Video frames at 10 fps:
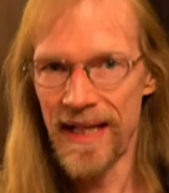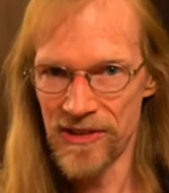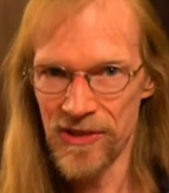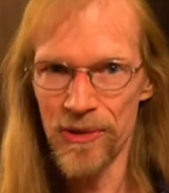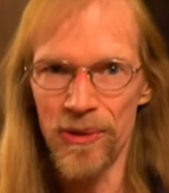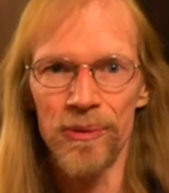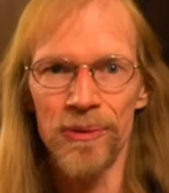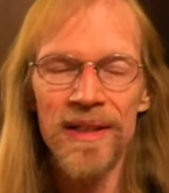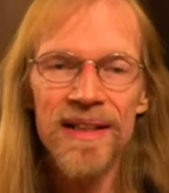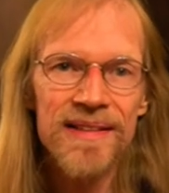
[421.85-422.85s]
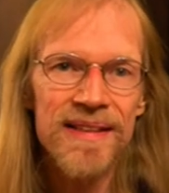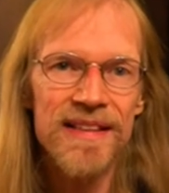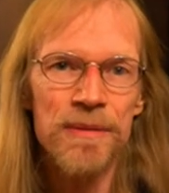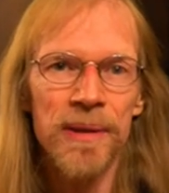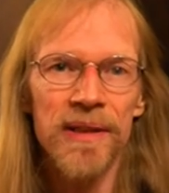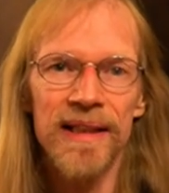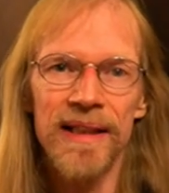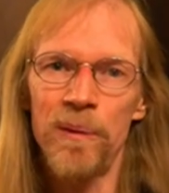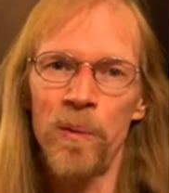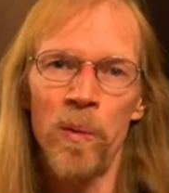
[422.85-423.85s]
has their own
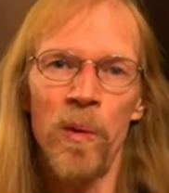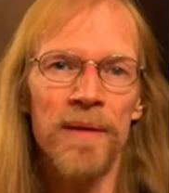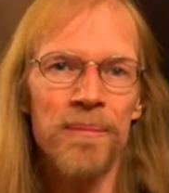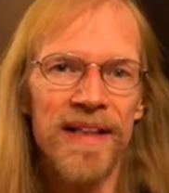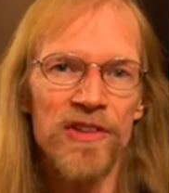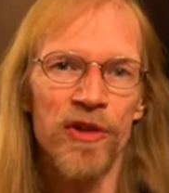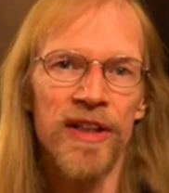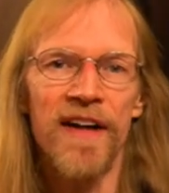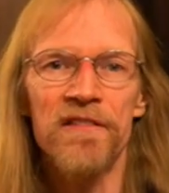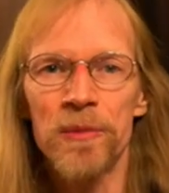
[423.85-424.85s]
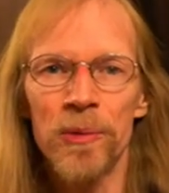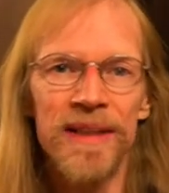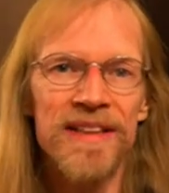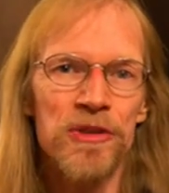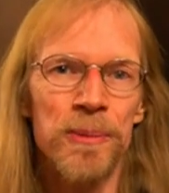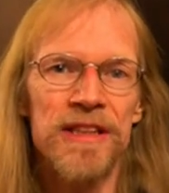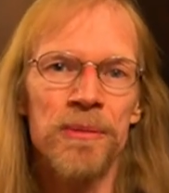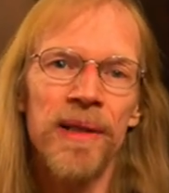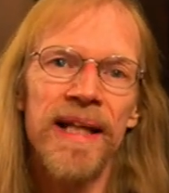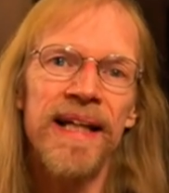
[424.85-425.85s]
sensibility, what makes for a comfortable instrument
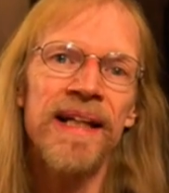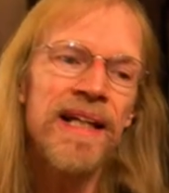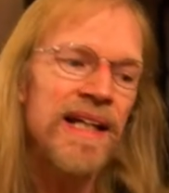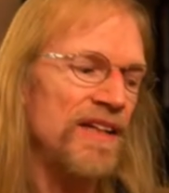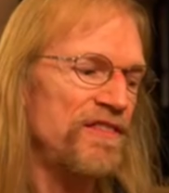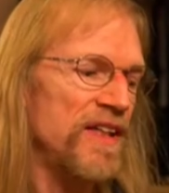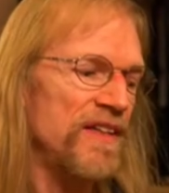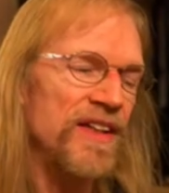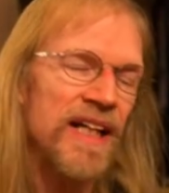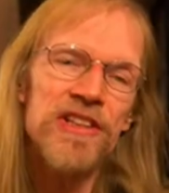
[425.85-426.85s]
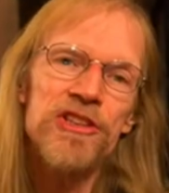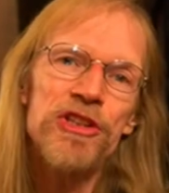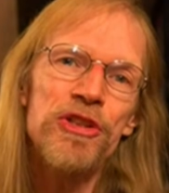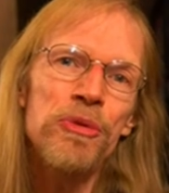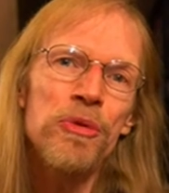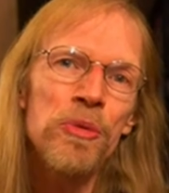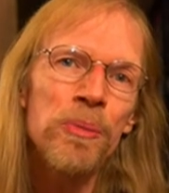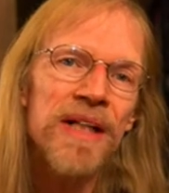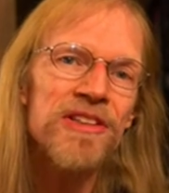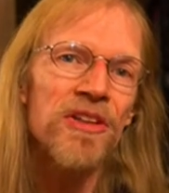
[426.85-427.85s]
to play. If you get too
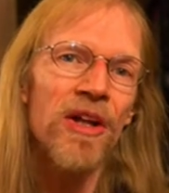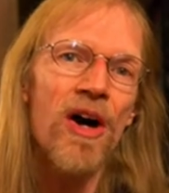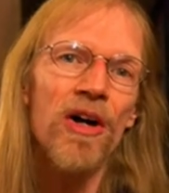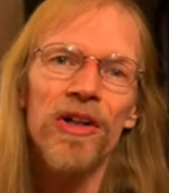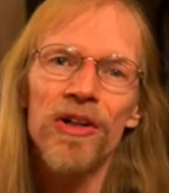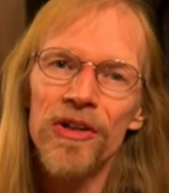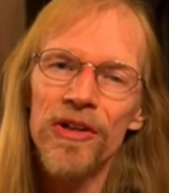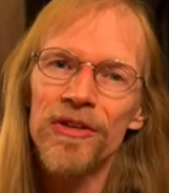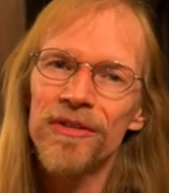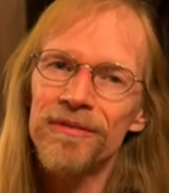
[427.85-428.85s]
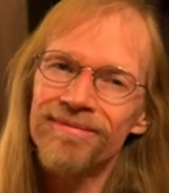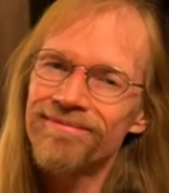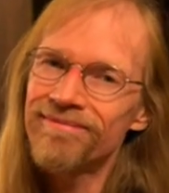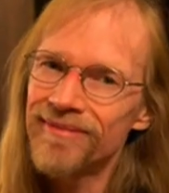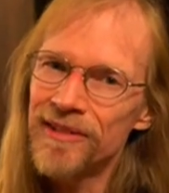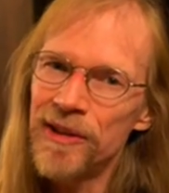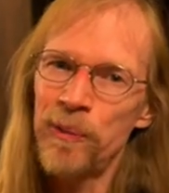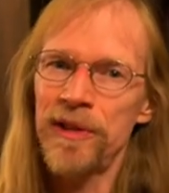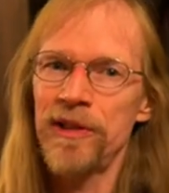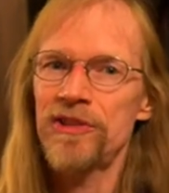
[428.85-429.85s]
much longer,
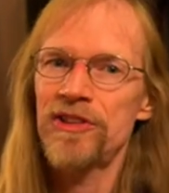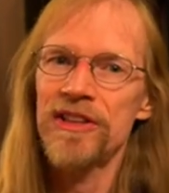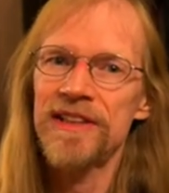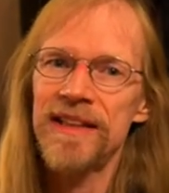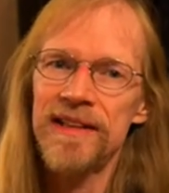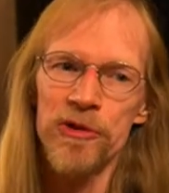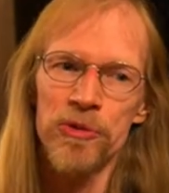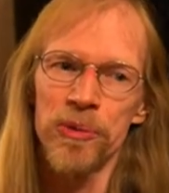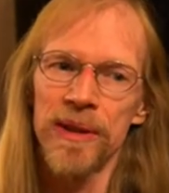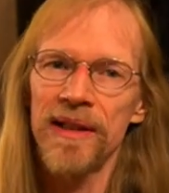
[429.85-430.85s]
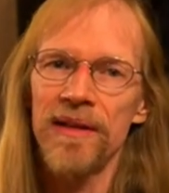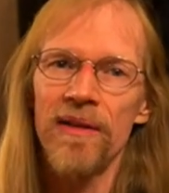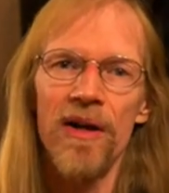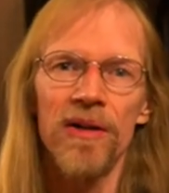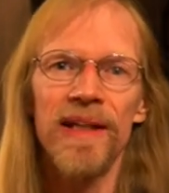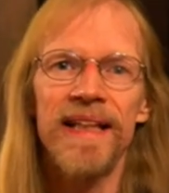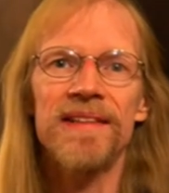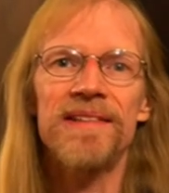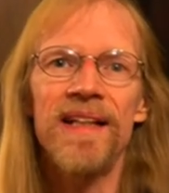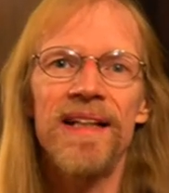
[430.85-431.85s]
when you start to hit those really long
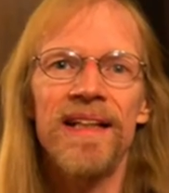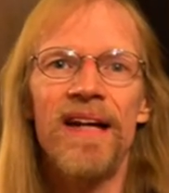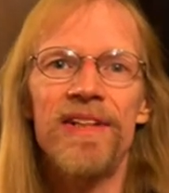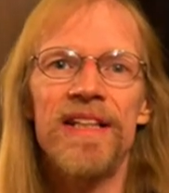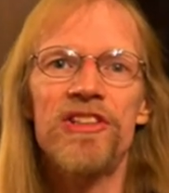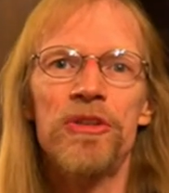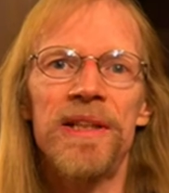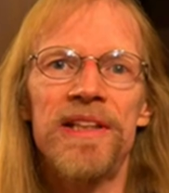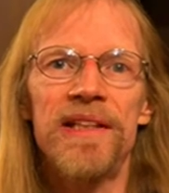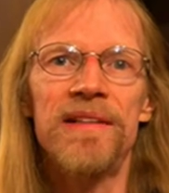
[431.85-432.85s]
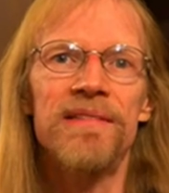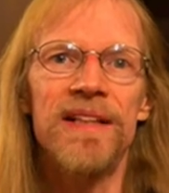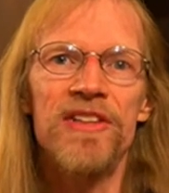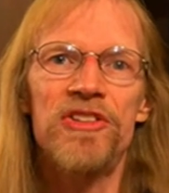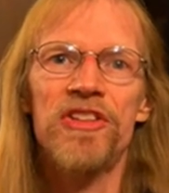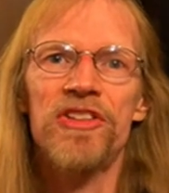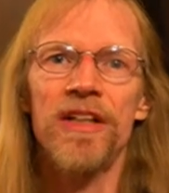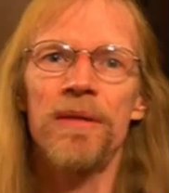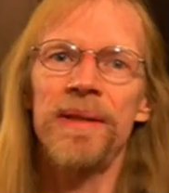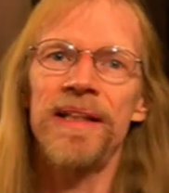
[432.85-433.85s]
lengths, you have an instrument that is just
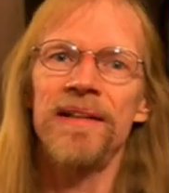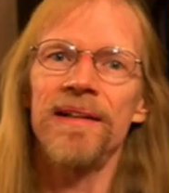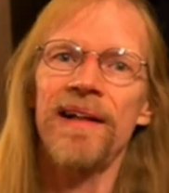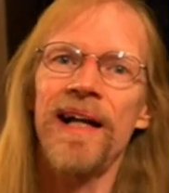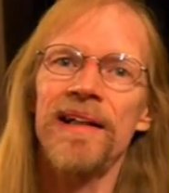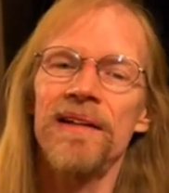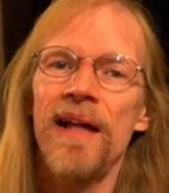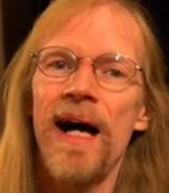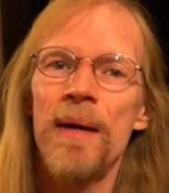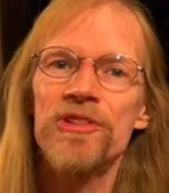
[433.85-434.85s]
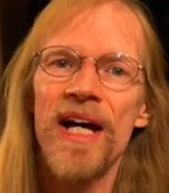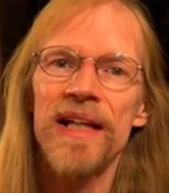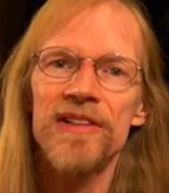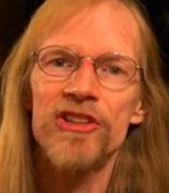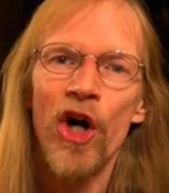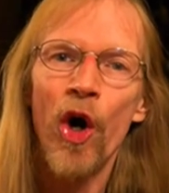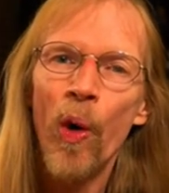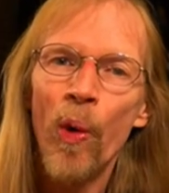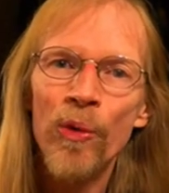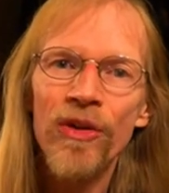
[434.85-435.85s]
going to be kind of lopsided to
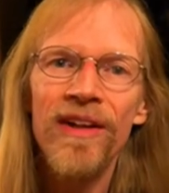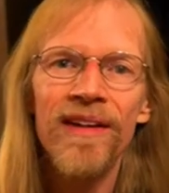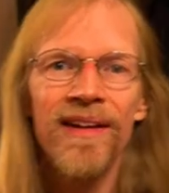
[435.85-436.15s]
hold,